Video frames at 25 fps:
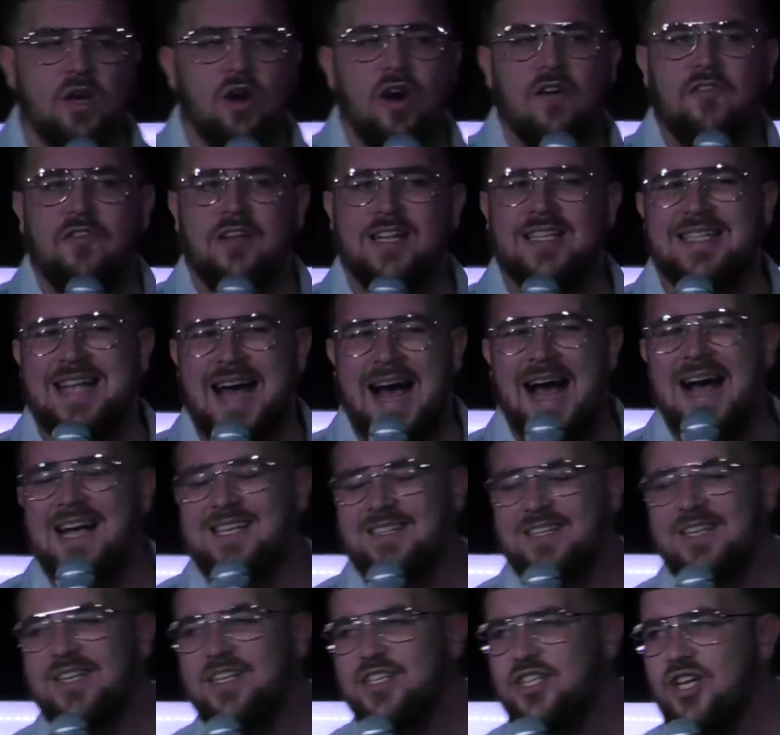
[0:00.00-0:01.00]
do a
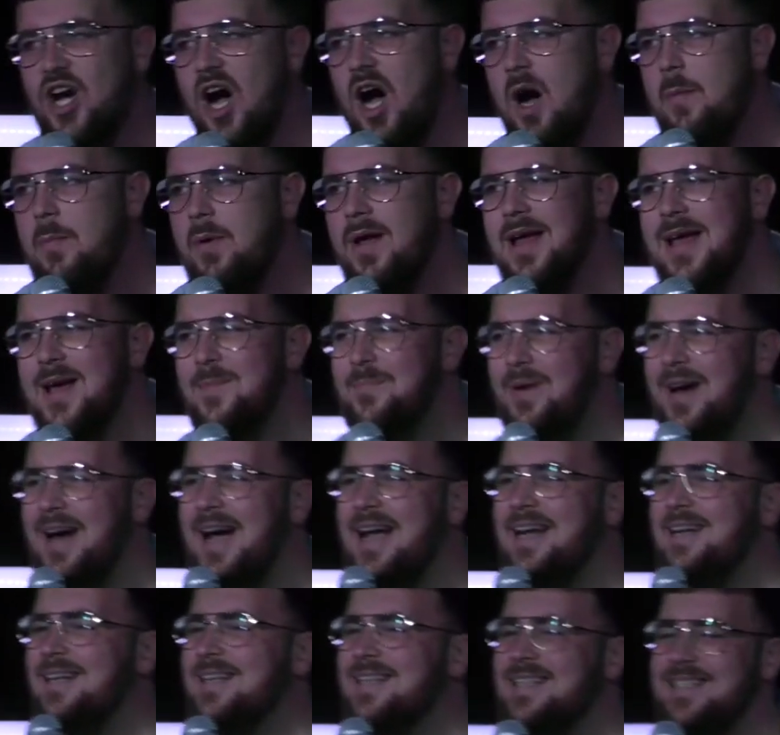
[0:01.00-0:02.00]
fantastic job
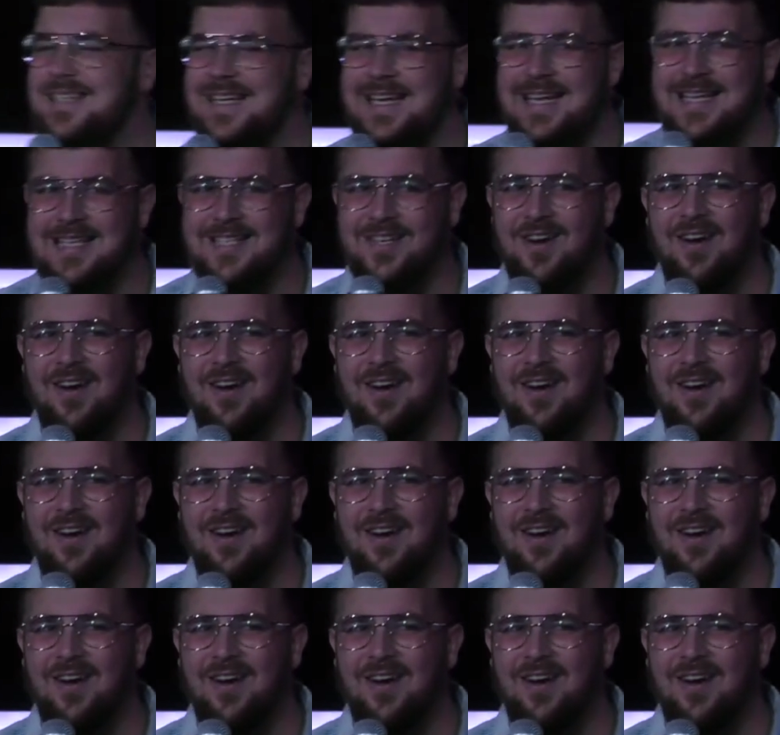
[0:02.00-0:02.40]
behind the scenes.